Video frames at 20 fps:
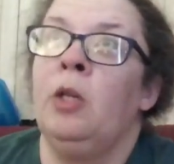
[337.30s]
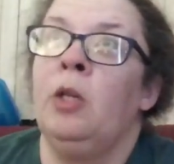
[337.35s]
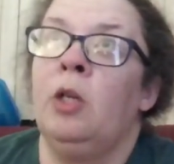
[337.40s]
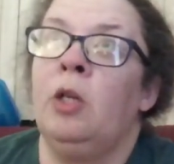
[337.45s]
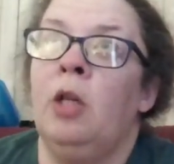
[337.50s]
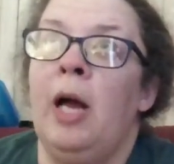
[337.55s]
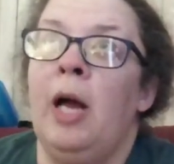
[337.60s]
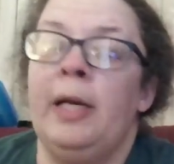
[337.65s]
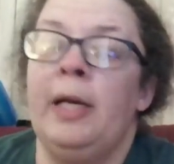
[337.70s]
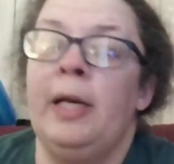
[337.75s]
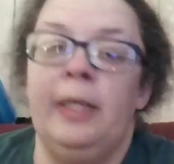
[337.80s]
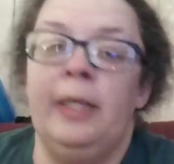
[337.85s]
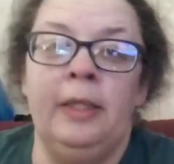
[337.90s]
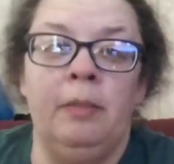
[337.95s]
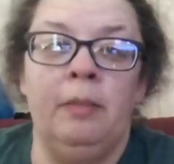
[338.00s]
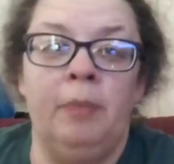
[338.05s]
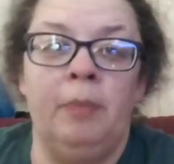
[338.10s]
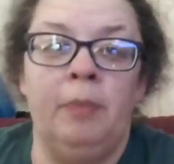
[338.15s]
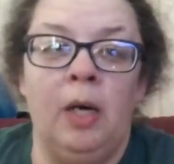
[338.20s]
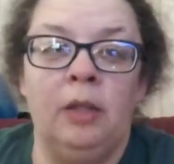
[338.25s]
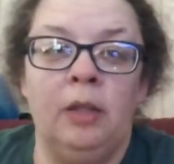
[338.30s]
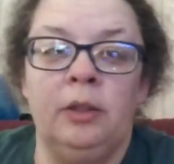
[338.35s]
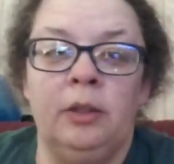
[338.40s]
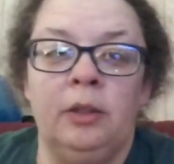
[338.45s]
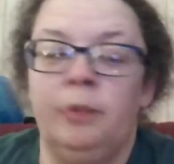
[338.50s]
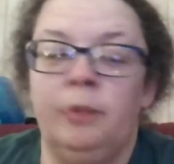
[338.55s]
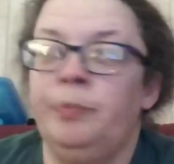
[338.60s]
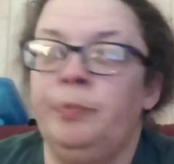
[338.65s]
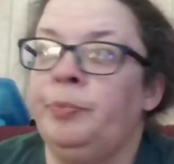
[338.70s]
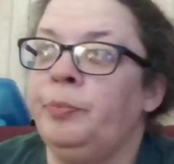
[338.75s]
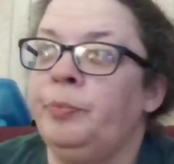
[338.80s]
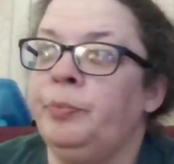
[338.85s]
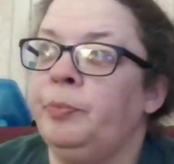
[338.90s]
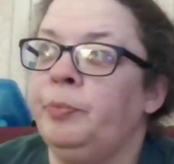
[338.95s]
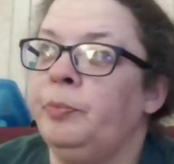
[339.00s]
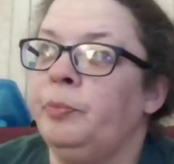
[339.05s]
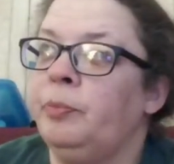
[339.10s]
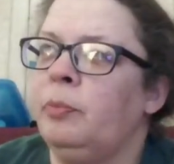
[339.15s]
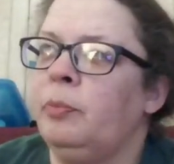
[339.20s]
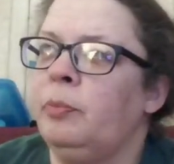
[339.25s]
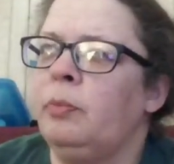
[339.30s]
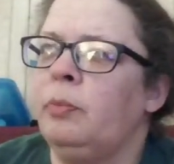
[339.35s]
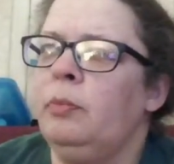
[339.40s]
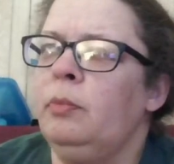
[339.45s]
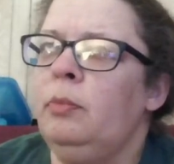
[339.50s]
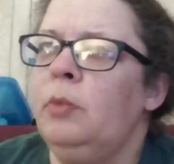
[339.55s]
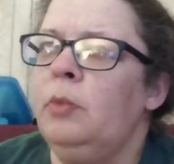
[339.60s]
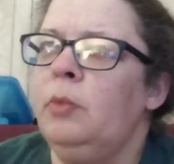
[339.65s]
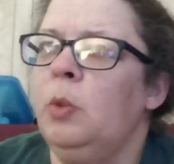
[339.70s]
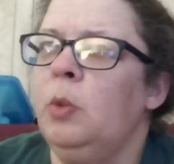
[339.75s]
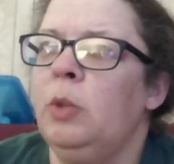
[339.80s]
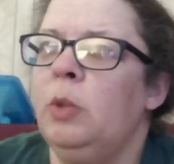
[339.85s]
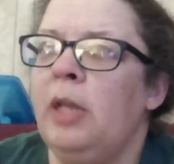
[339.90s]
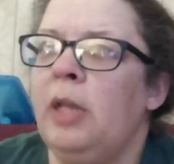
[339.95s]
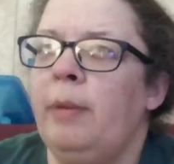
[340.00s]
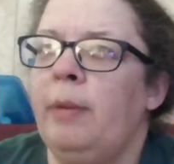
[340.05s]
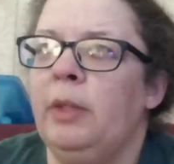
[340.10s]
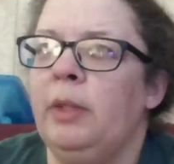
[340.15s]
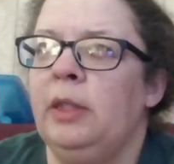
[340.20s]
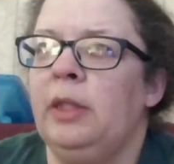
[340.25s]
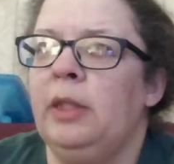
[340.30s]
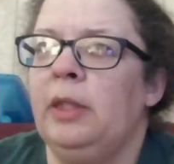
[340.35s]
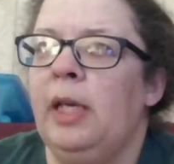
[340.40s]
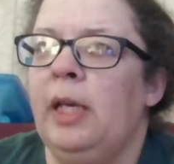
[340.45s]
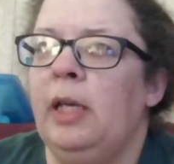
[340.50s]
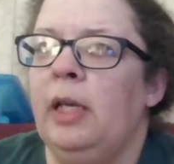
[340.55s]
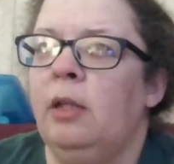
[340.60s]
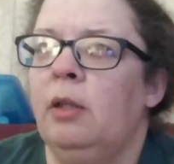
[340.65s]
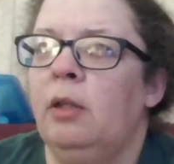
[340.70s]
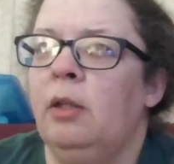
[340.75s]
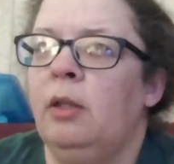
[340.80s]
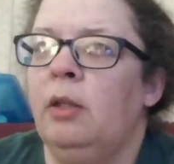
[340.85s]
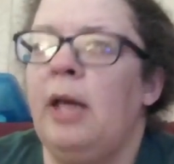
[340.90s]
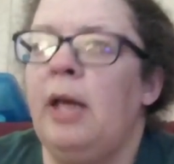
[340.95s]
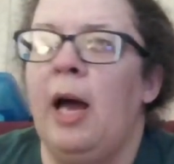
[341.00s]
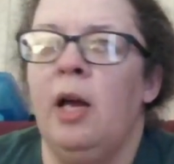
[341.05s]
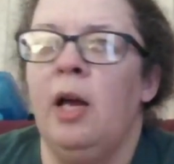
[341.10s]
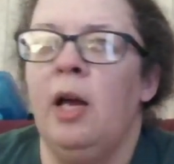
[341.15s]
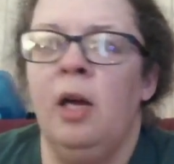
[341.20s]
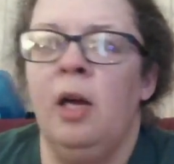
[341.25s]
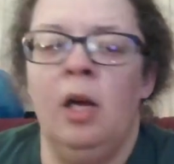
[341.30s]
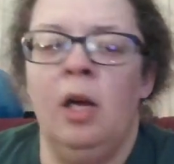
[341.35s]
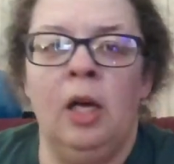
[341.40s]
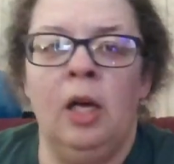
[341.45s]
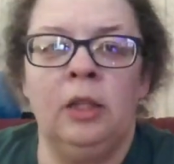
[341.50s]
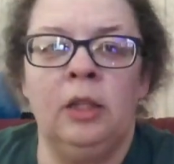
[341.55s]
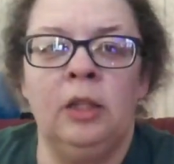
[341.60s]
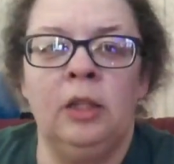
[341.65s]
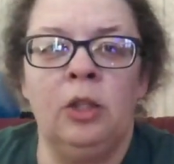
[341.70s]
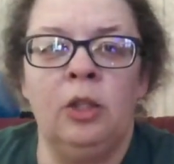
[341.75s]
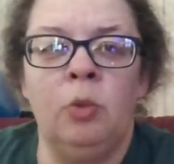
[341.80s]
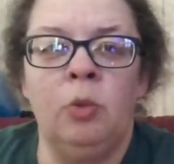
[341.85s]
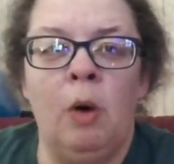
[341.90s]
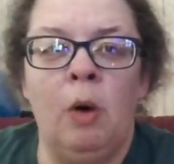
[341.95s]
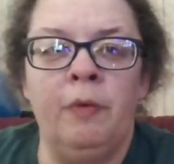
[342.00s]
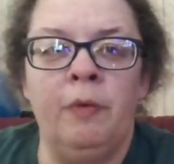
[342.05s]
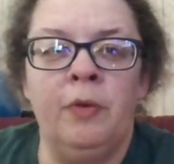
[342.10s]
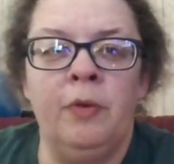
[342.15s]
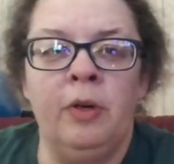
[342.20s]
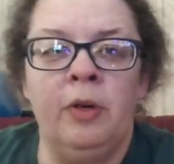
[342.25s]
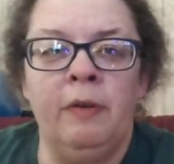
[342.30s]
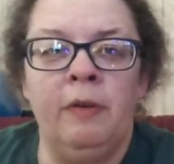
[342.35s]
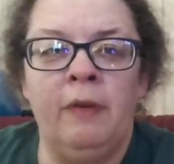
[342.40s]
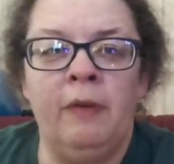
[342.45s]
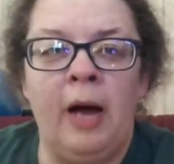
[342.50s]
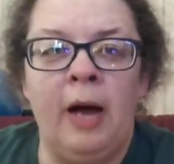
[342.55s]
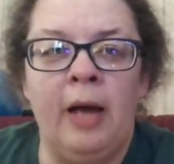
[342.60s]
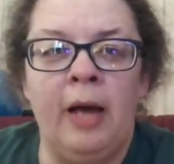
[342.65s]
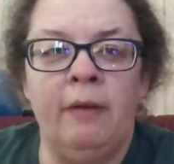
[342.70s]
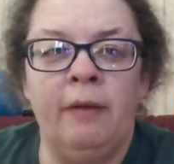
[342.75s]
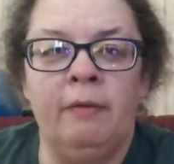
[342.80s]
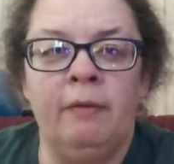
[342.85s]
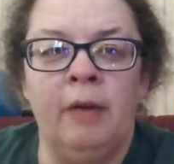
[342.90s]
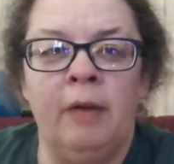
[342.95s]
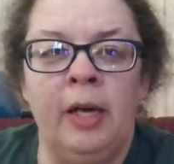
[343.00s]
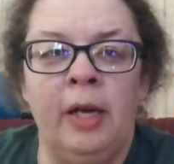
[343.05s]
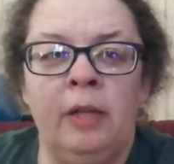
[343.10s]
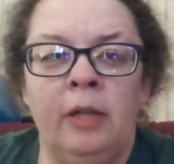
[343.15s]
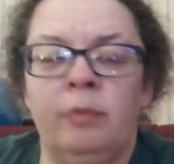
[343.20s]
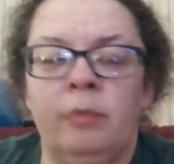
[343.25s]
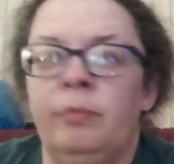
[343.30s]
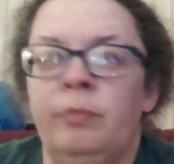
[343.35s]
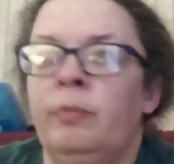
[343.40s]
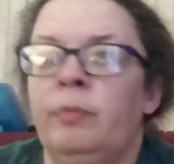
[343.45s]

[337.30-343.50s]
The clock in the bus, what time did it say? Yeah, it said 12:35, right?